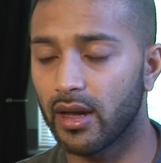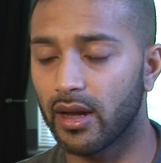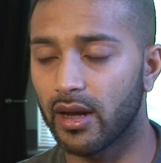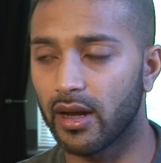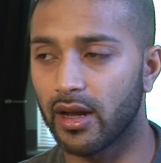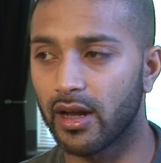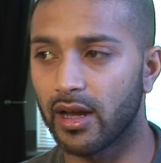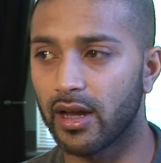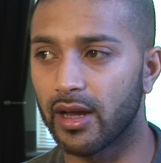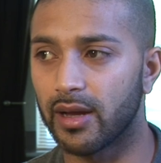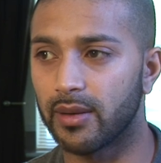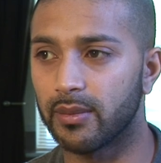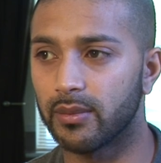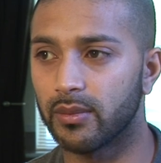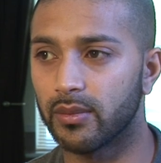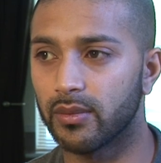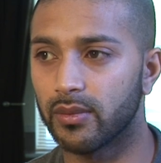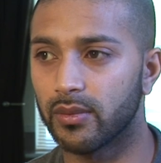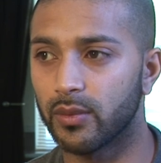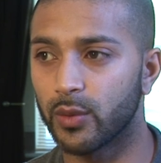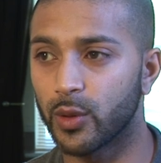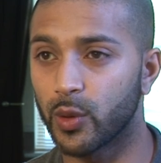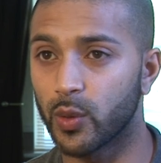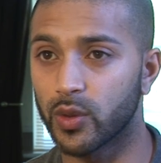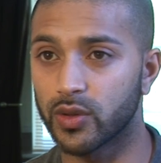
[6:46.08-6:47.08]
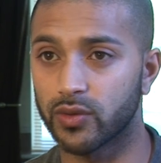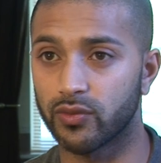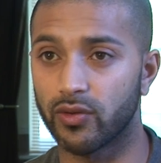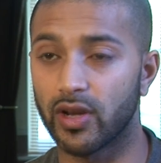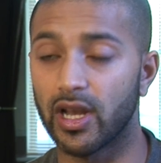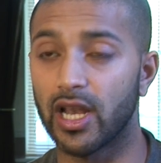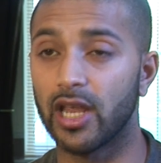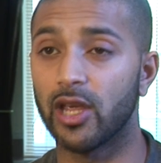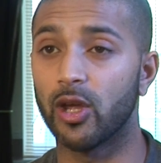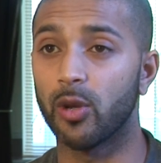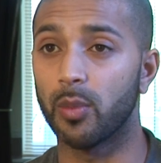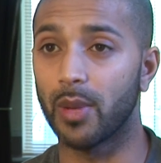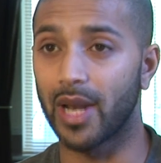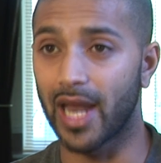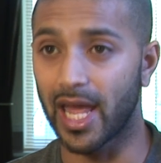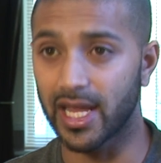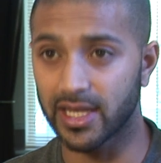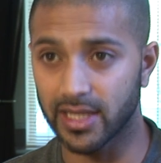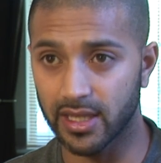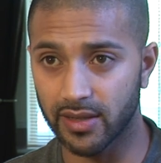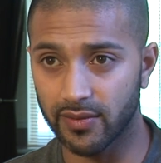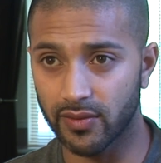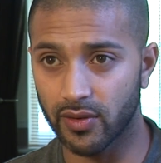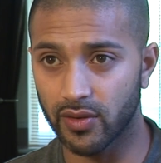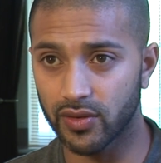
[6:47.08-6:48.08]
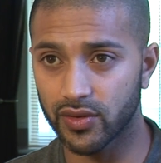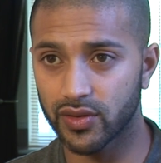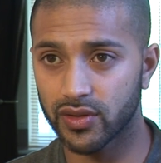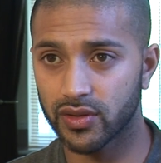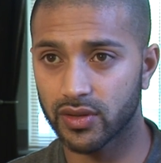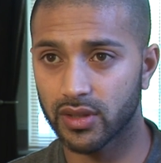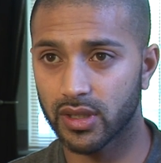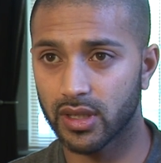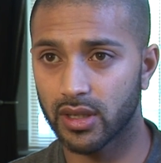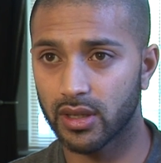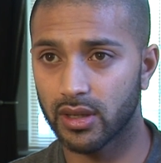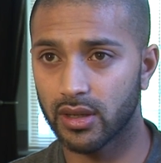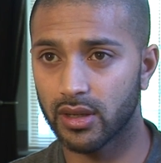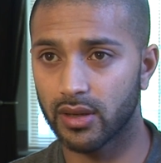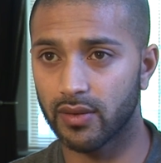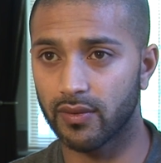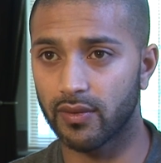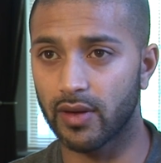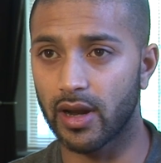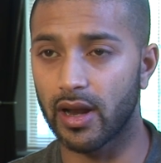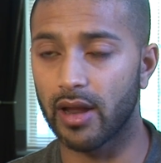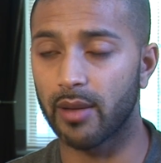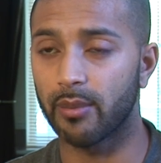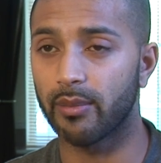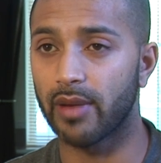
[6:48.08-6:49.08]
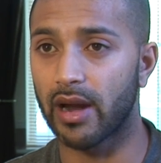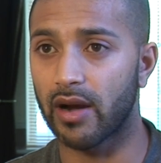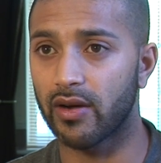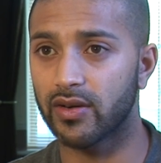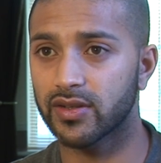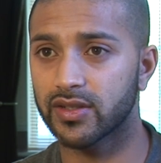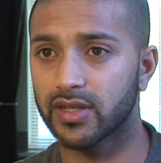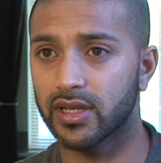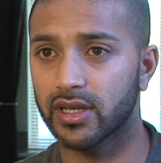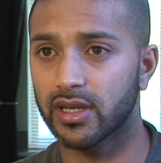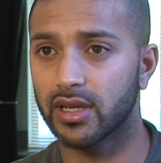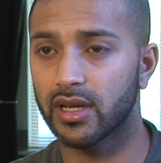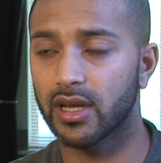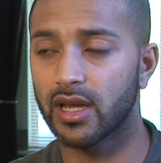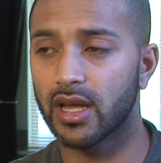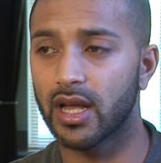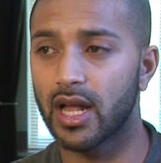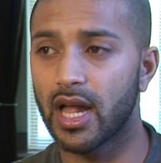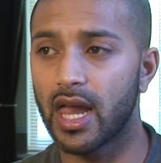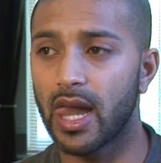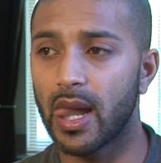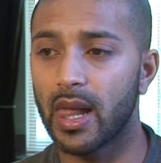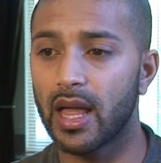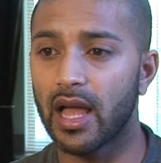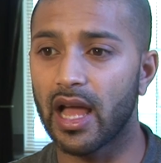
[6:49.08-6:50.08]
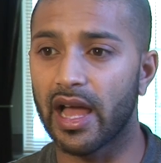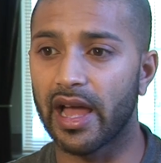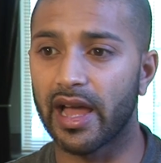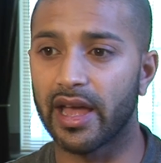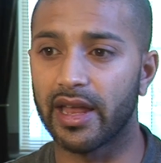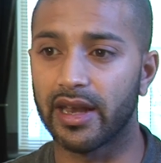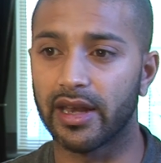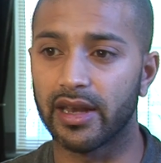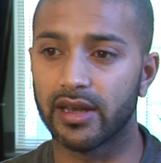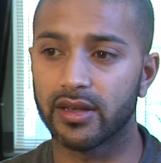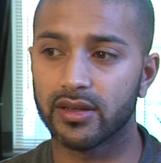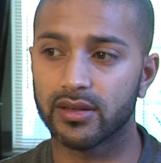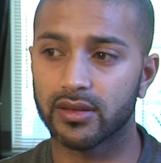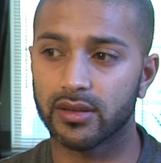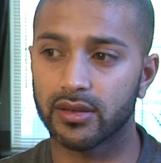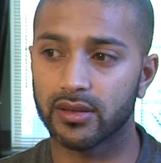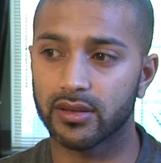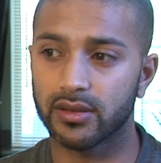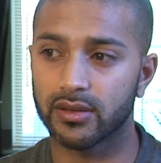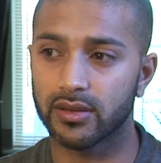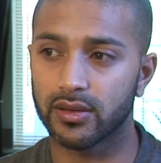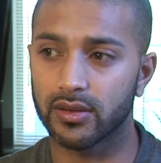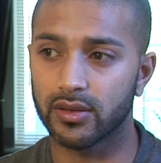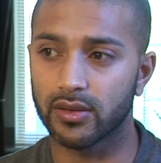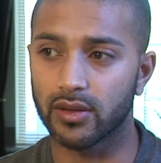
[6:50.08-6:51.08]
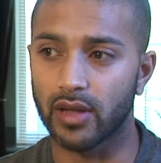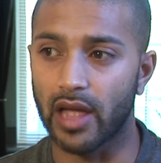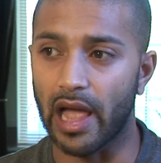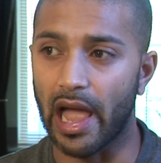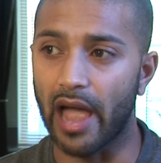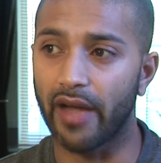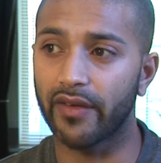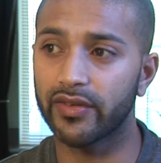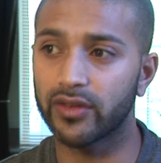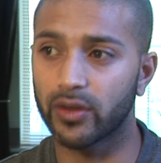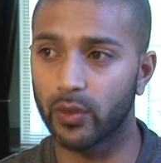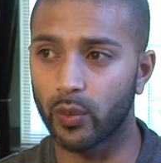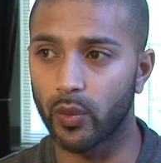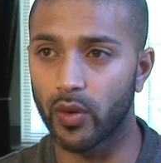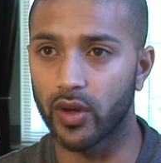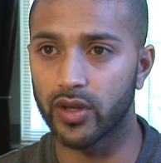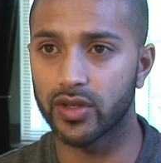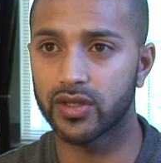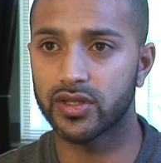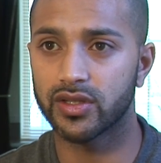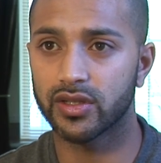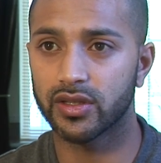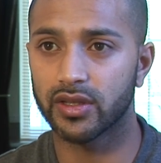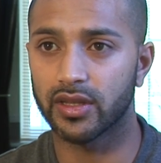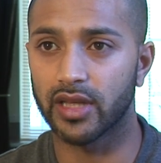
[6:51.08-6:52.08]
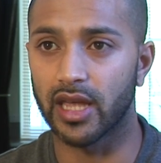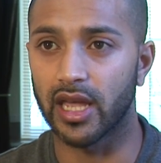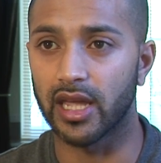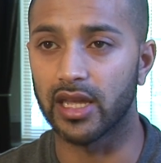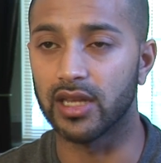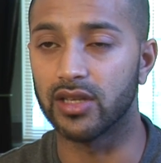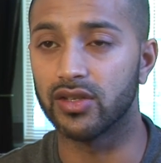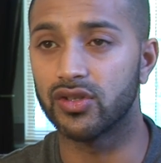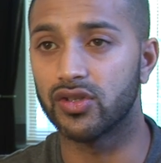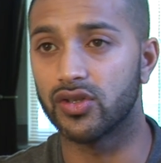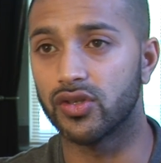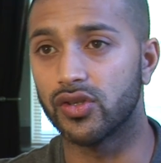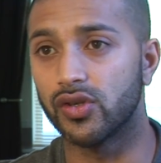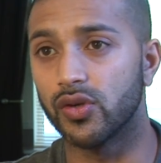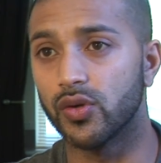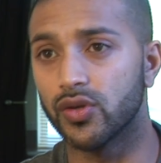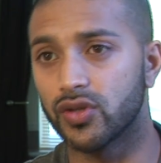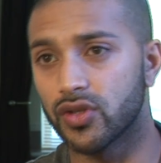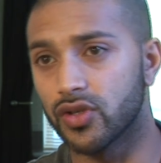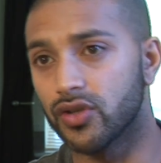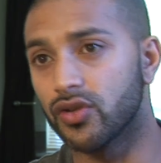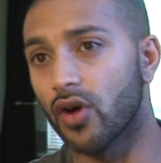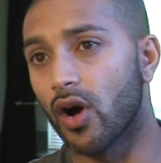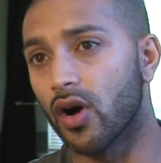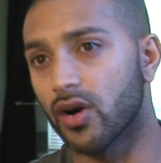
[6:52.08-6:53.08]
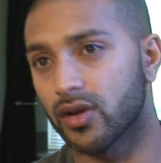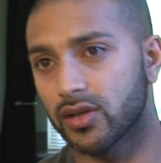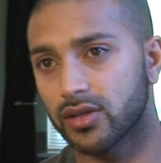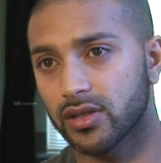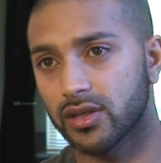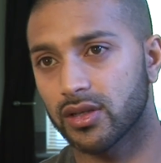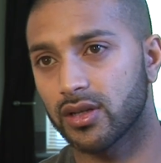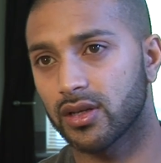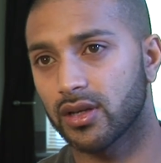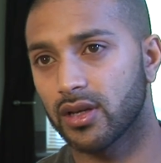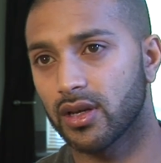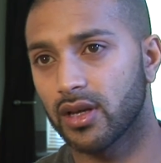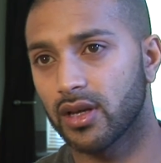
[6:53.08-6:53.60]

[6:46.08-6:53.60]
It was really humiliating for us, very embarrassing. And afterwards, they introduced the dogs.